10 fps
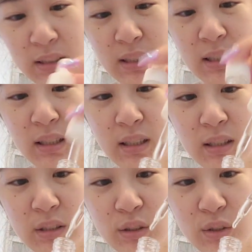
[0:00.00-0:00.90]
is like
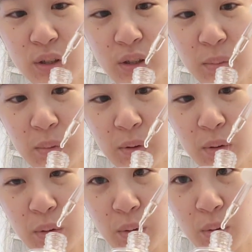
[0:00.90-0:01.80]
straight up
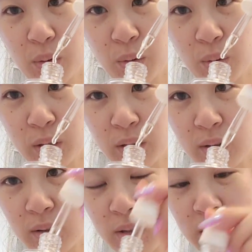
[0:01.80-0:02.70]

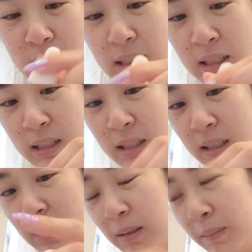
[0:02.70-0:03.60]
oil.
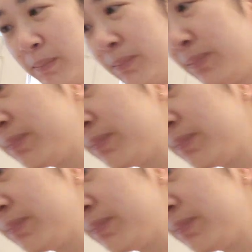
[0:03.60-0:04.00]
Um,